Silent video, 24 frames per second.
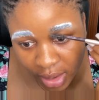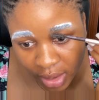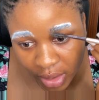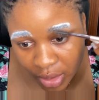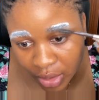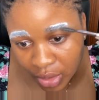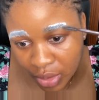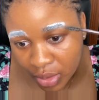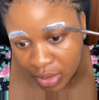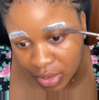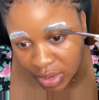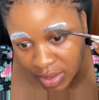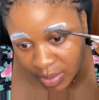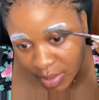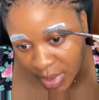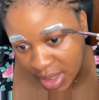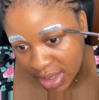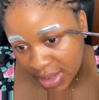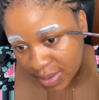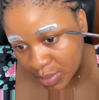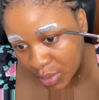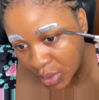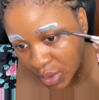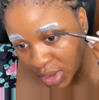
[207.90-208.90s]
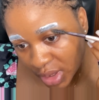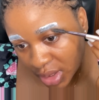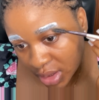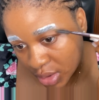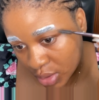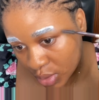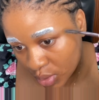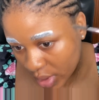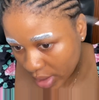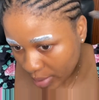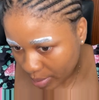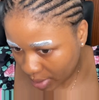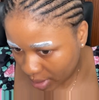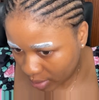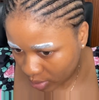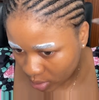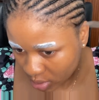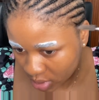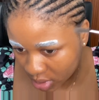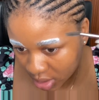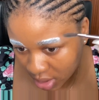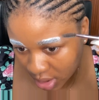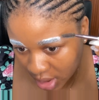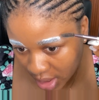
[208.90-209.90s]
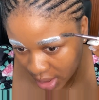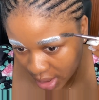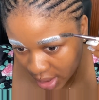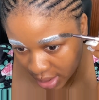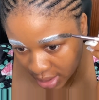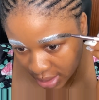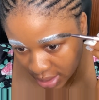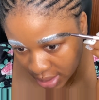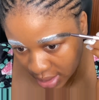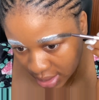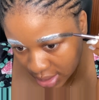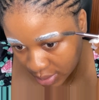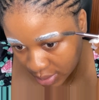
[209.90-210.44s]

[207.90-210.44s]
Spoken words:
used my spoolie to wipe out the excess